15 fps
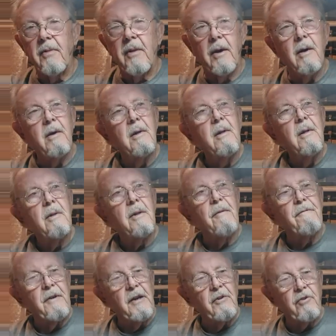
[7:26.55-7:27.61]
the
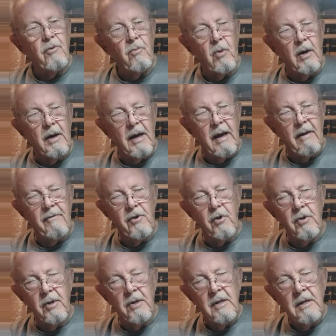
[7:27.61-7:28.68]
face and what have you.
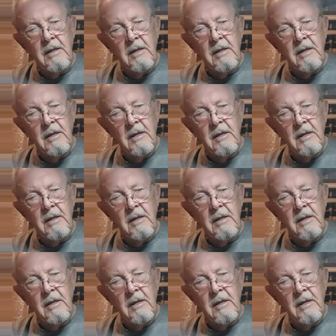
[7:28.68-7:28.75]
And